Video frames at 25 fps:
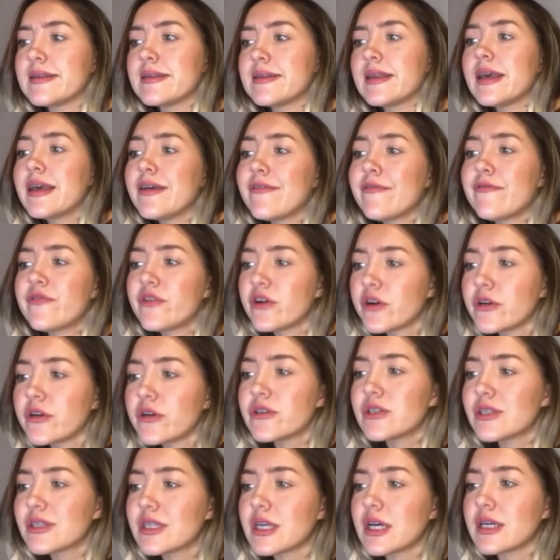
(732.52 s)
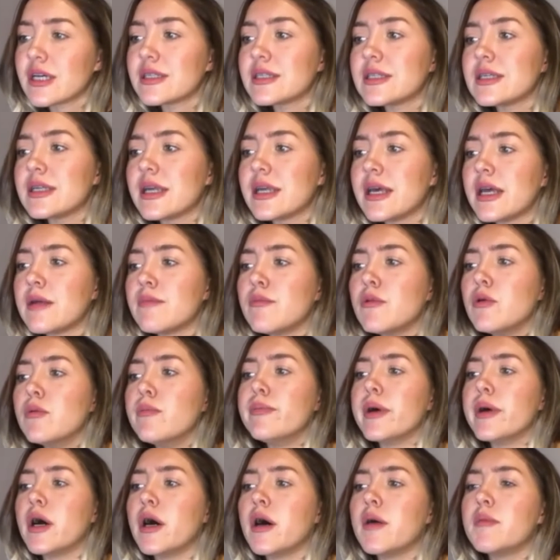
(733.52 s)
They first tested animal
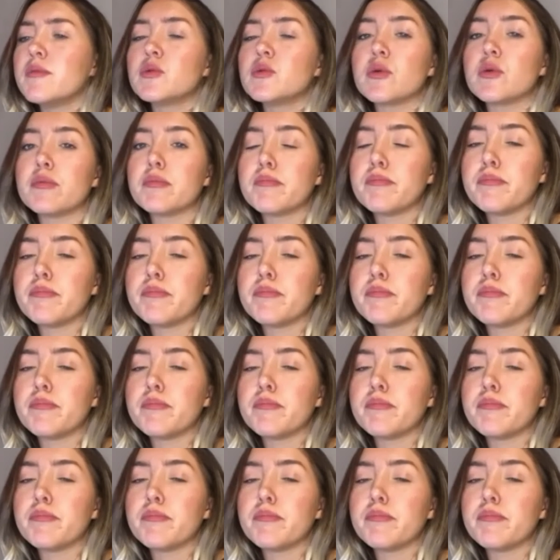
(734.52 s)
bombs with